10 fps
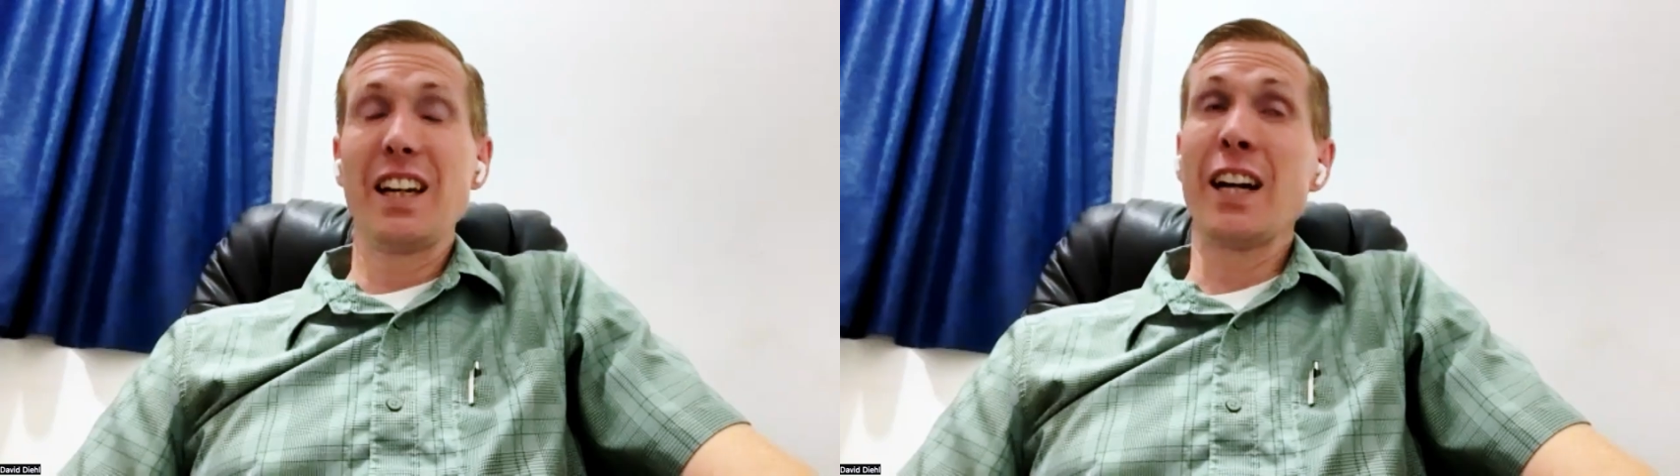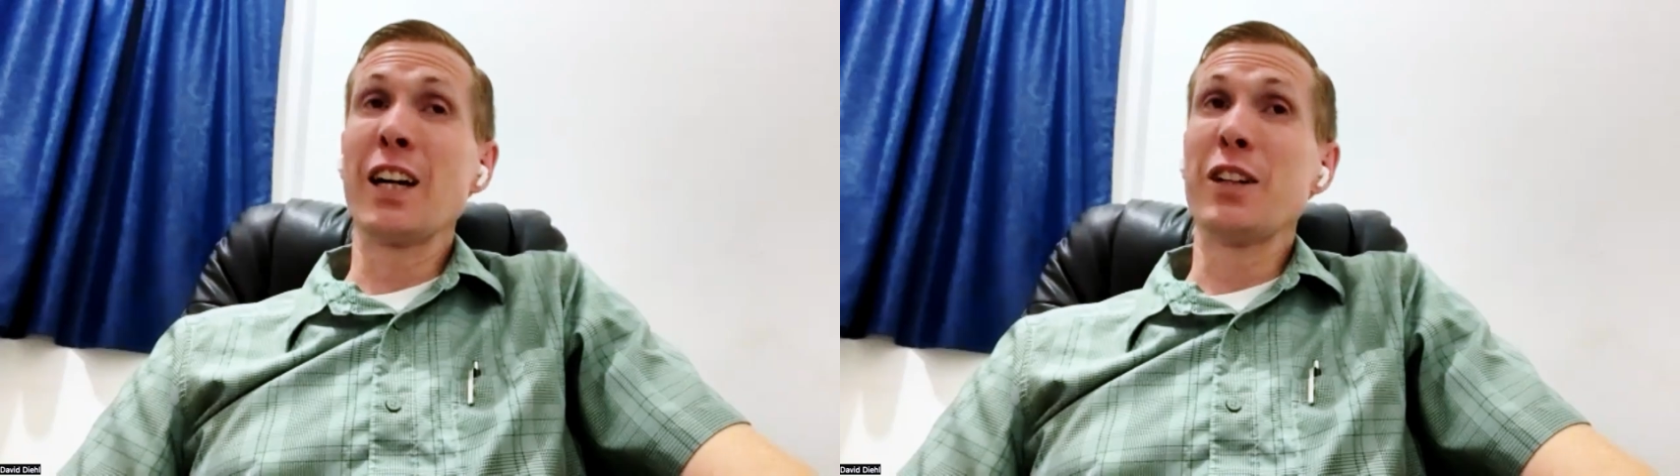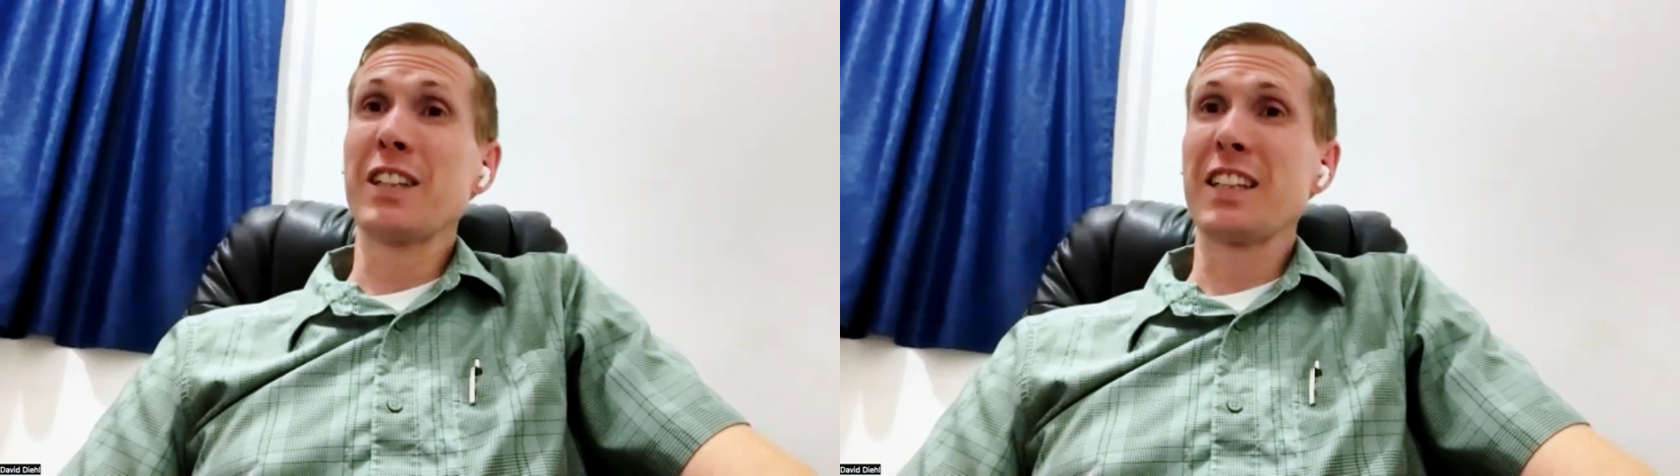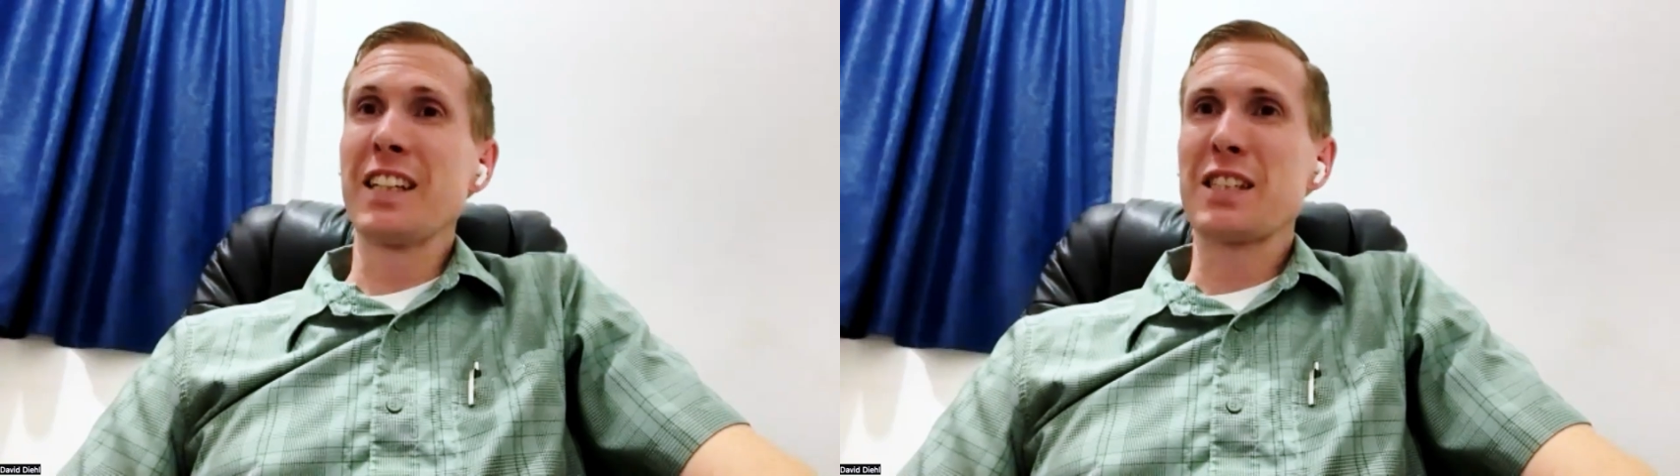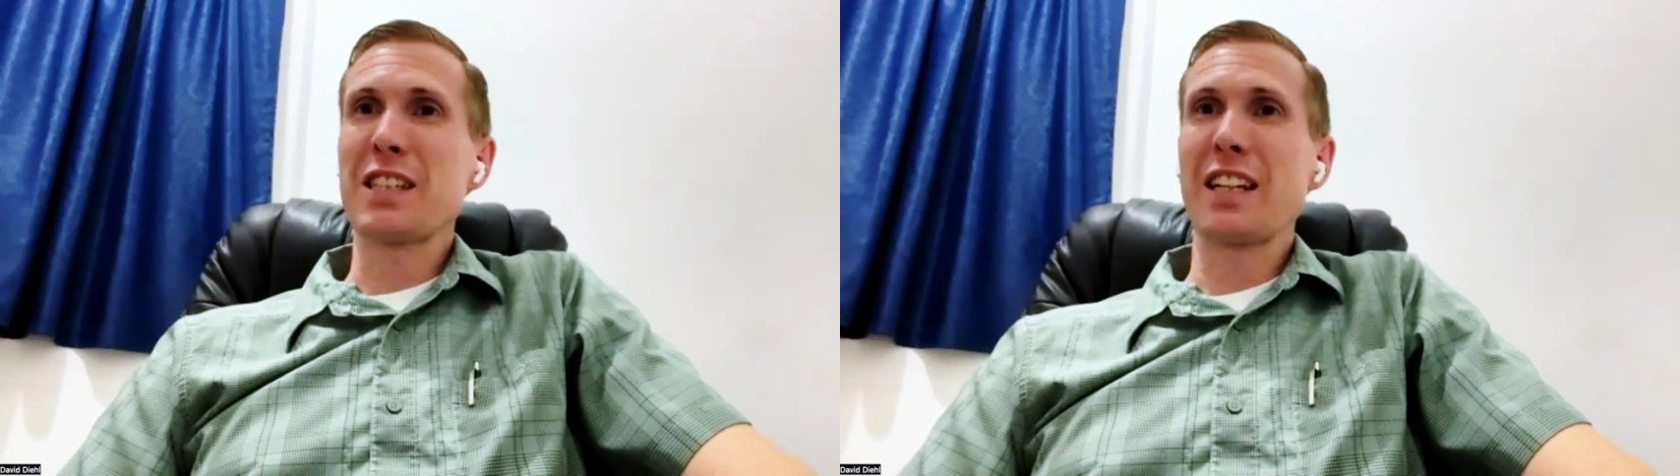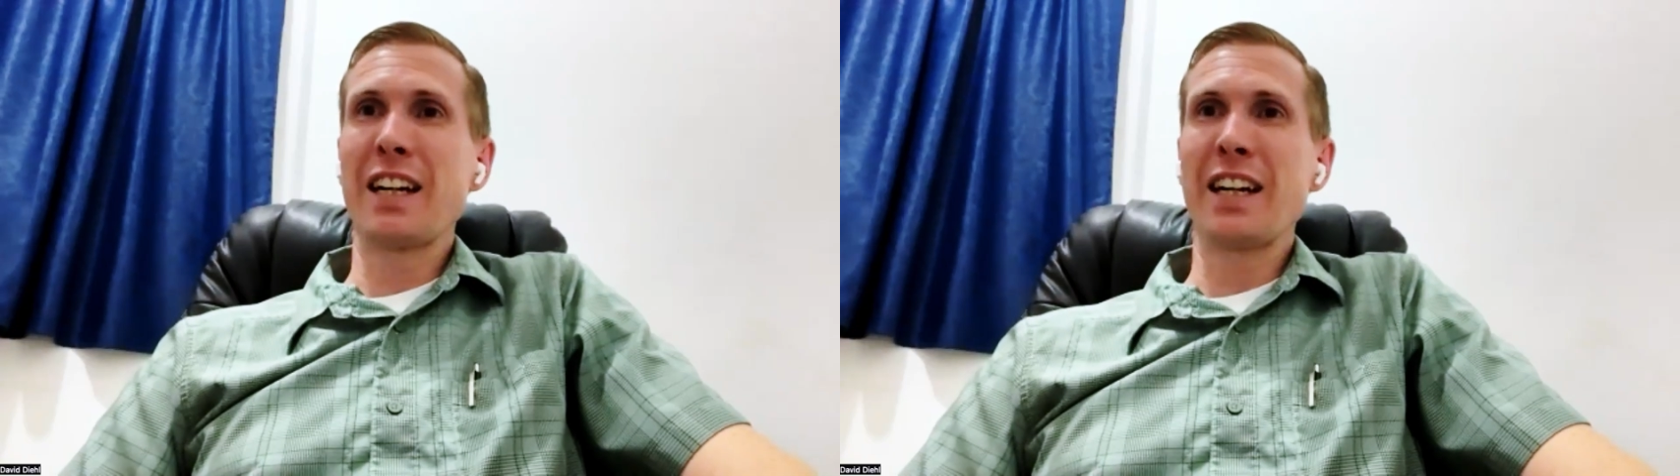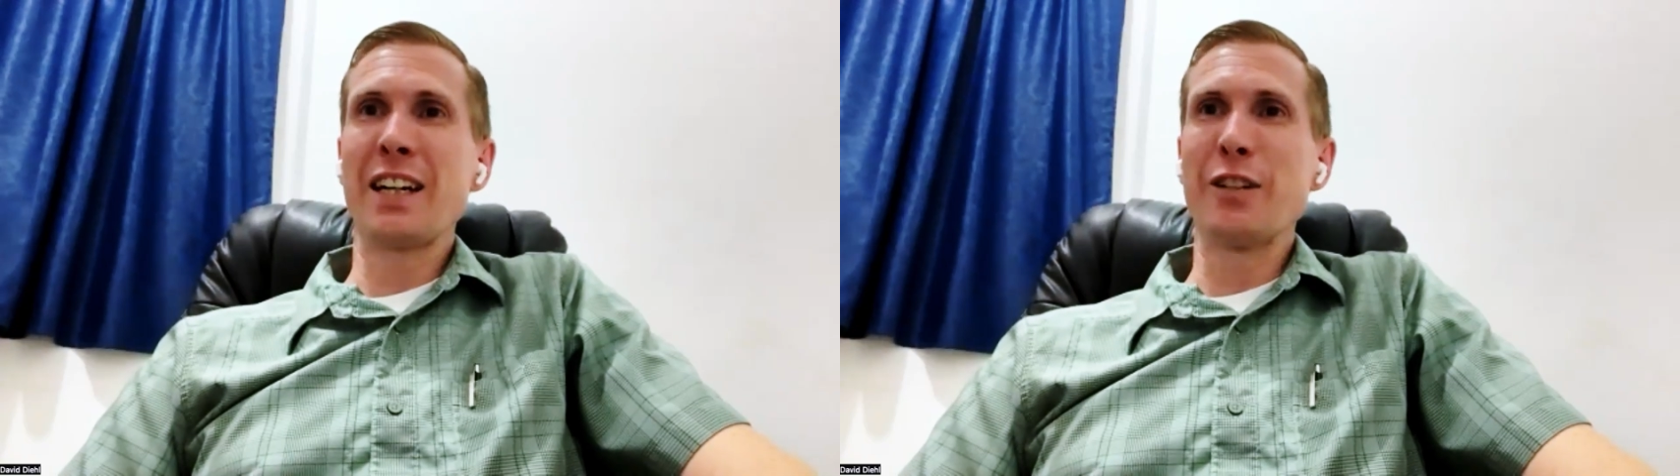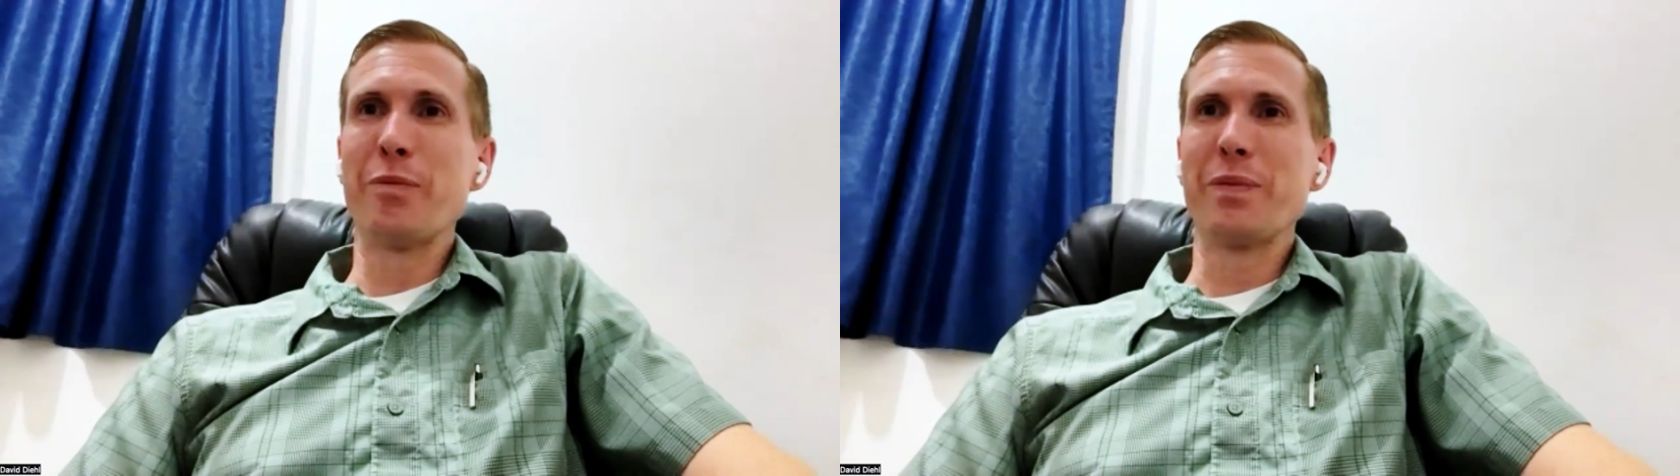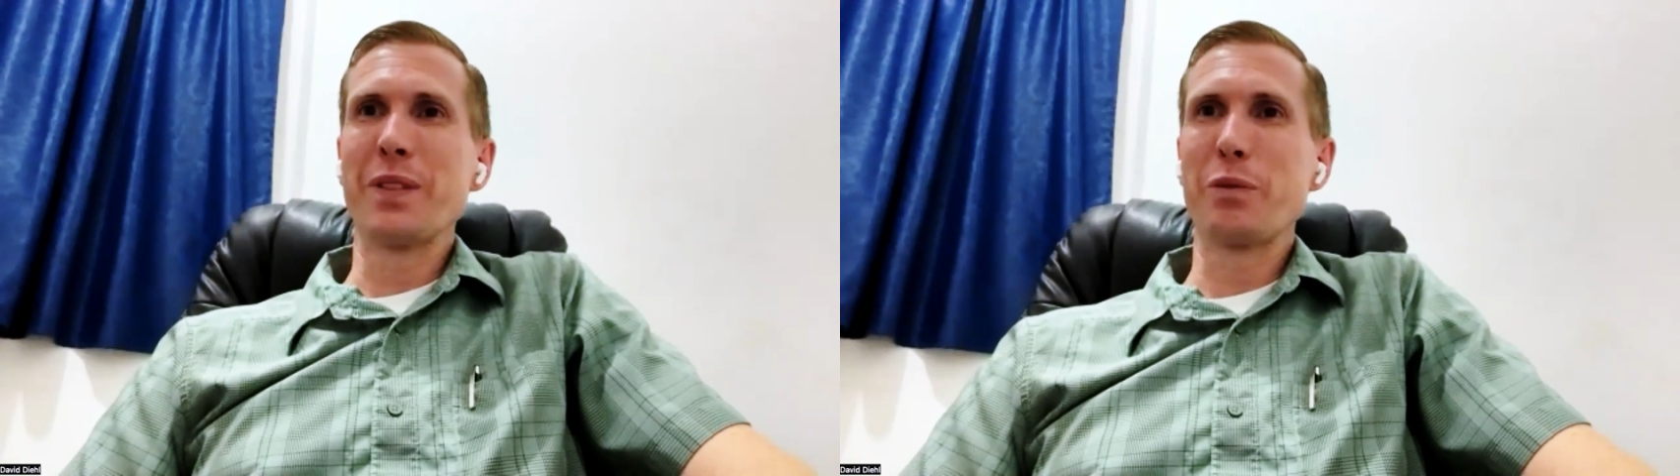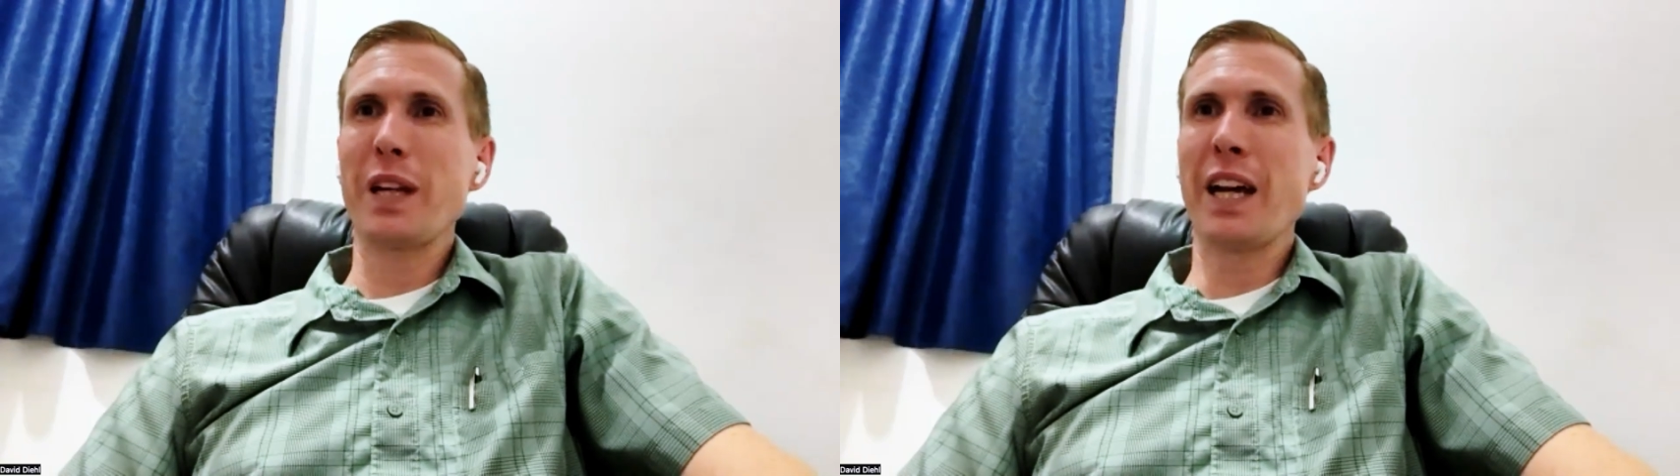Oh, goodness. We